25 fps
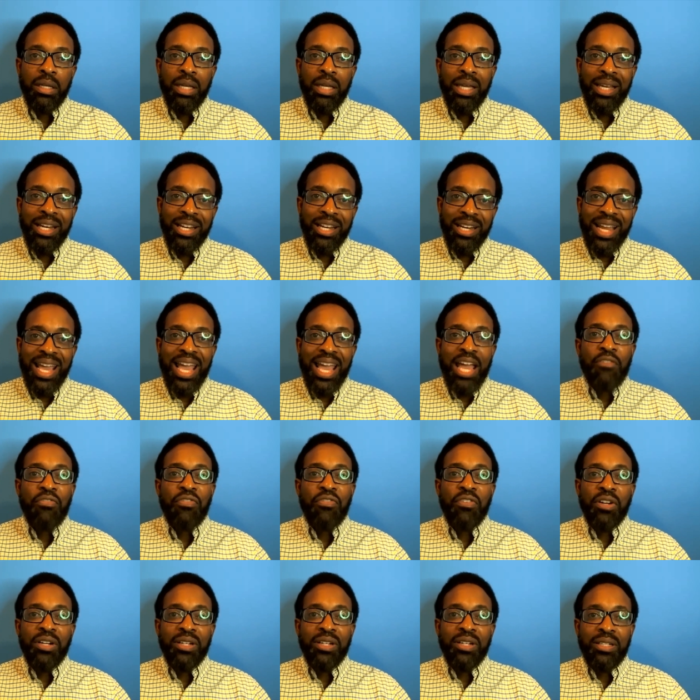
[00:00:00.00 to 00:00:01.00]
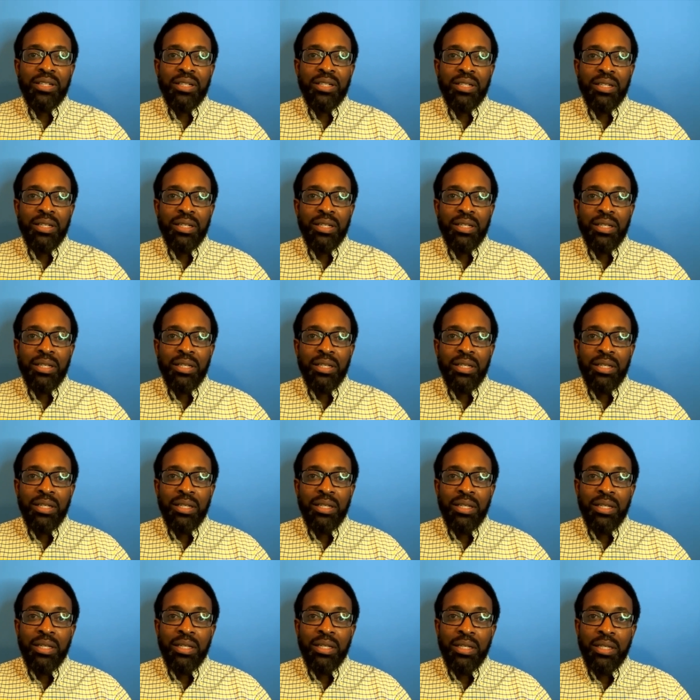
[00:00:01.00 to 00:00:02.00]
in an effort
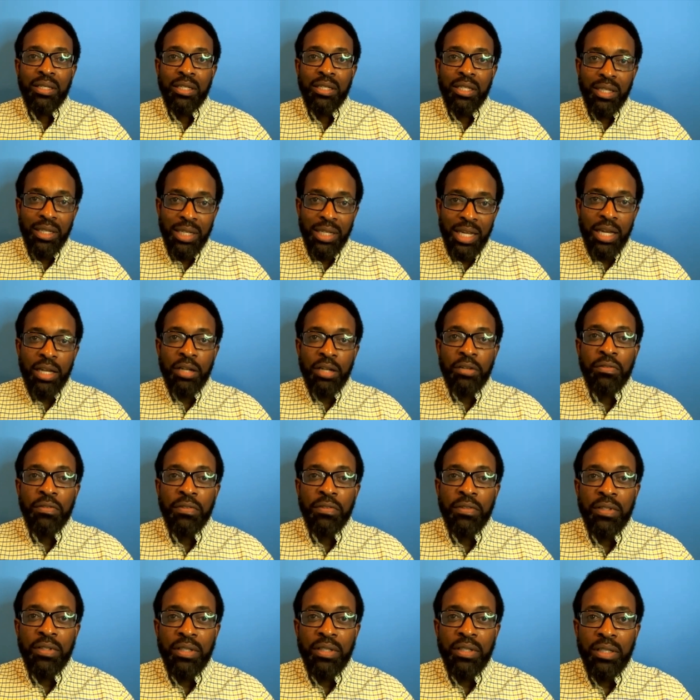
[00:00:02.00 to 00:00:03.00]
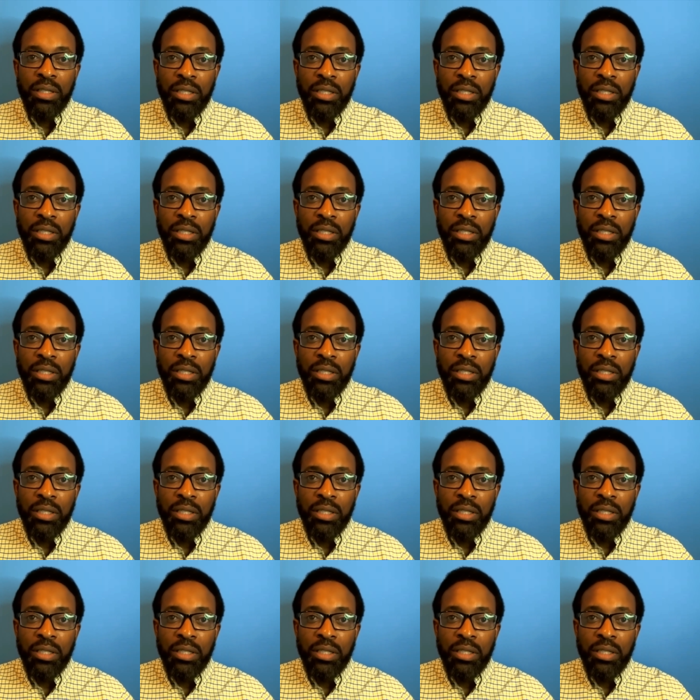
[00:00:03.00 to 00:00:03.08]
to love,